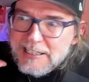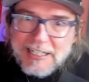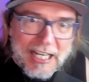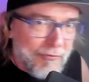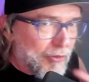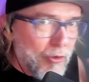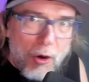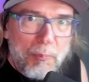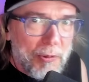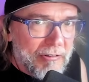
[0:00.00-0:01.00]
If you
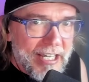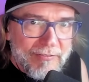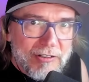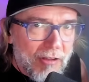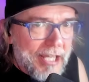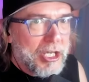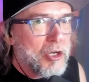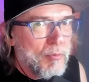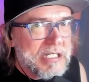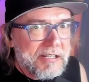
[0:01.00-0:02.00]
don't believe in, like,
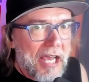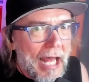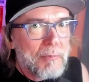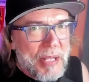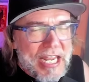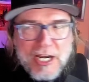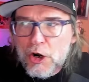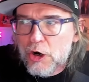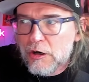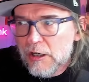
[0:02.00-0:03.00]
humans gotta be
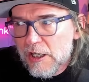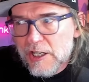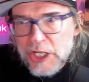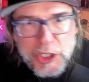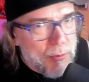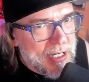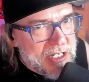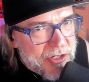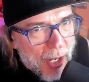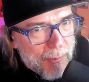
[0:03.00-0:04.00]
here,
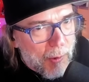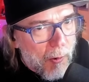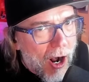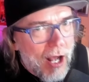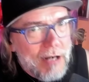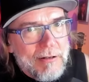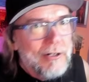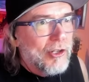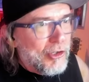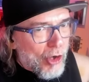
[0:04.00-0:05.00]
humans number one,
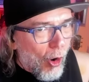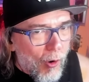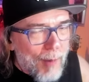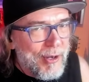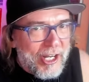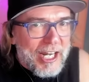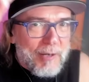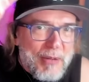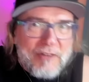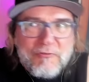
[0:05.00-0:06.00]
yo, I'm gonna get a
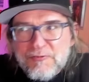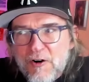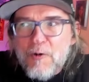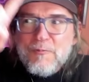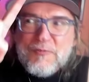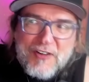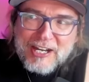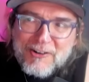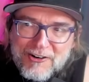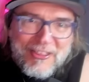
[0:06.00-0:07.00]
big foam
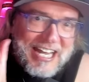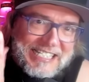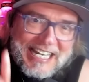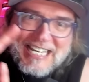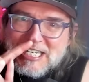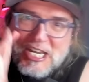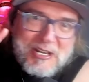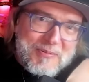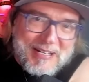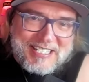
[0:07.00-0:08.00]
finger that says
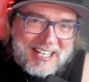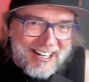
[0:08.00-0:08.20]
humans.